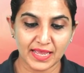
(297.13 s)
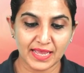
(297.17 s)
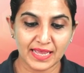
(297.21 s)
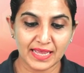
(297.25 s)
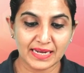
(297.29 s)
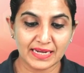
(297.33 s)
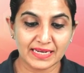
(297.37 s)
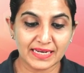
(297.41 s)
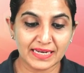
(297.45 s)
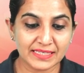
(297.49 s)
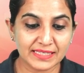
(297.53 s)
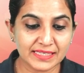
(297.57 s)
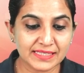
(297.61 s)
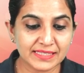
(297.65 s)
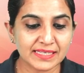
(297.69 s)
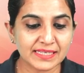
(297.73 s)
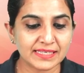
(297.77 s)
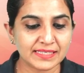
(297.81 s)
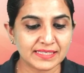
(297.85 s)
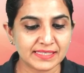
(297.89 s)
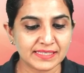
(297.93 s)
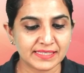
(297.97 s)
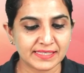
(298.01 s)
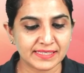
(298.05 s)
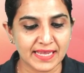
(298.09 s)
Let us
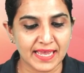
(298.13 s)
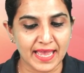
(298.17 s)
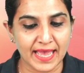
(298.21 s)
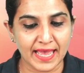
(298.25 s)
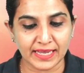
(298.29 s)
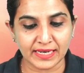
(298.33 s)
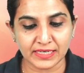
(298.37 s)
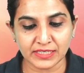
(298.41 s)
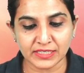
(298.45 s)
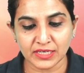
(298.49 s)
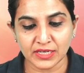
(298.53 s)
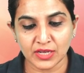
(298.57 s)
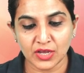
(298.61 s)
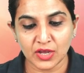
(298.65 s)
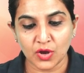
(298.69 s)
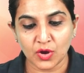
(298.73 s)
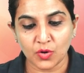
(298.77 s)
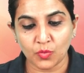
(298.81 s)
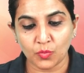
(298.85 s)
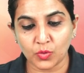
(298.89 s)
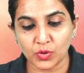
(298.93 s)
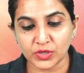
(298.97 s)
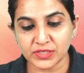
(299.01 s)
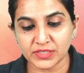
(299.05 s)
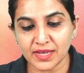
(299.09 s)
understand
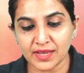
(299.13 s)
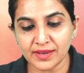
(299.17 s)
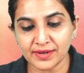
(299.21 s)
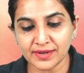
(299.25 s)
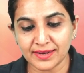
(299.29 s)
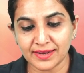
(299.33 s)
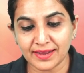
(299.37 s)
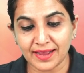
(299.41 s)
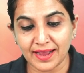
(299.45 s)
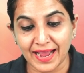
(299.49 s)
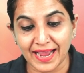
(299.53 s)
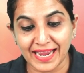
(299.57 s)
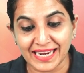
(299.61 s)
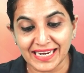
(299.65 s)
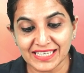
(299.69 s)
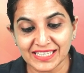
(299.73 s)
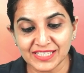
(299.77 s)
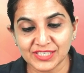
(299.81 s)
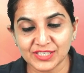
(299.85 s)
what are kinds